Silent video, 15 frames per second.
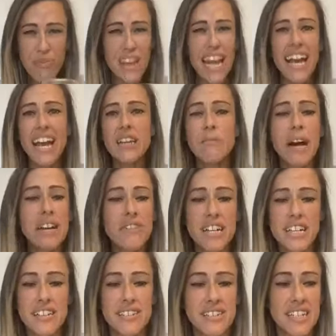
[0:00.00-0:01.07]
I had a migraine
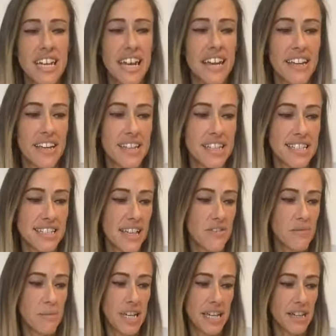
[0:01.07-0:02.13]
yesterday and it's
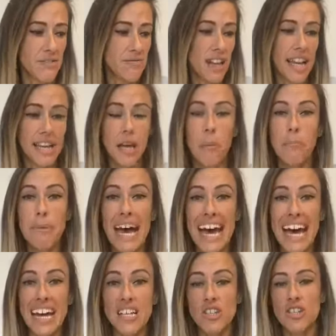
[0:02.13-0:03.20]
left me like
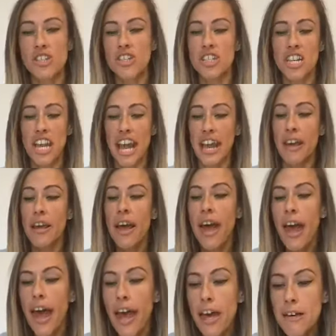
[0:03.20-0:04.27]
parched today.
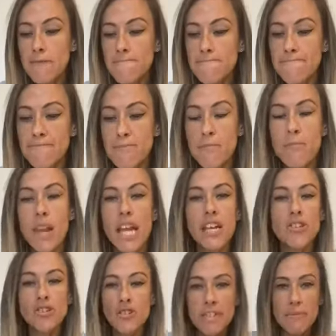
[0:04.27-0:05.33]
Your
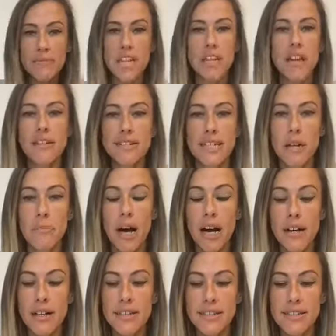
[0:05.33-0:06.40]
dreams are locked in a
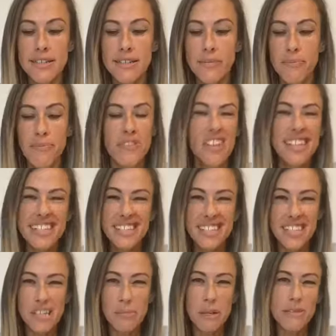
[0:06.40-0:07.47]
box. So this is a
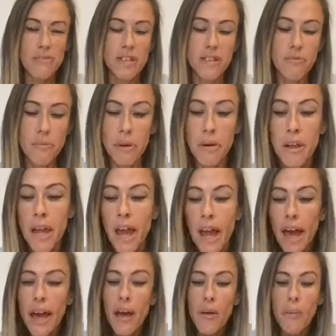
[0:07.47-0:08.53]
little bit of fluff, but
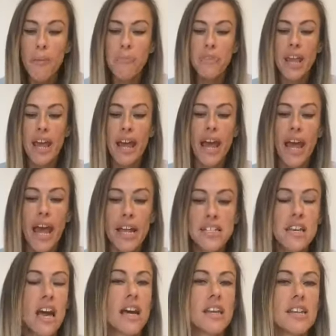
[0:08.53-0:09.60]

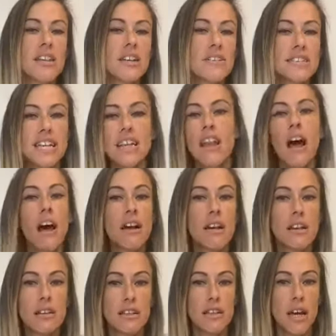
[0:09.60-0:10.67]
there is a lock,
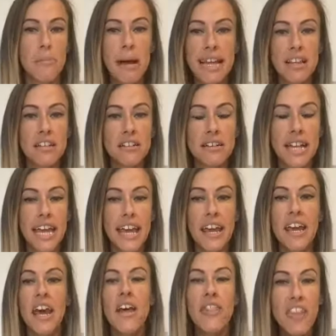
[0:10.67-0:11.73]
a padlock on it.
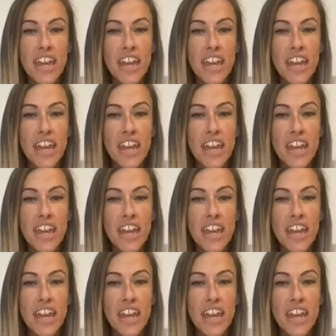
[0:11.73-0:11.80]
The